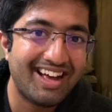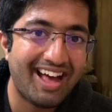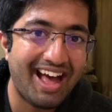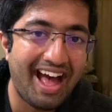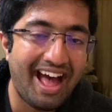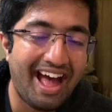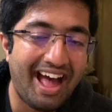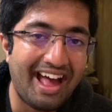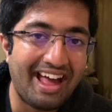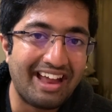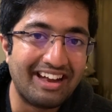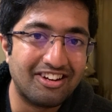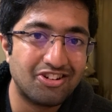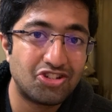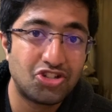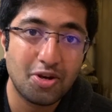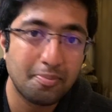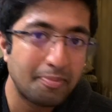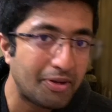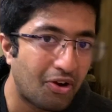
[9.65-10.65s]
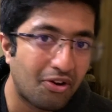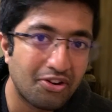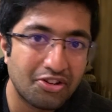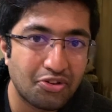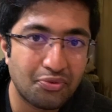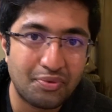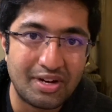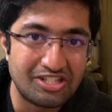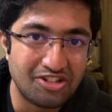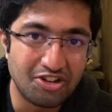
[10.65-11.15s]
And jumping onto the
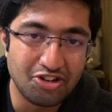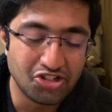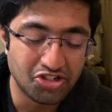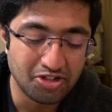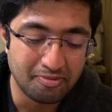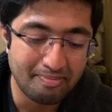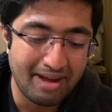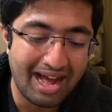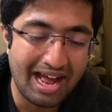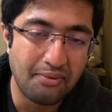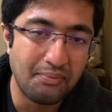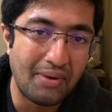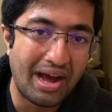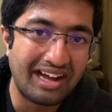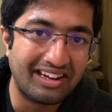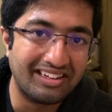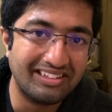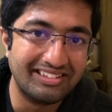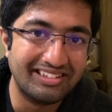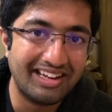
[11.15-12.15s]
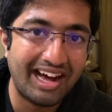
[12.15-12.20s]
resolution bandwagon,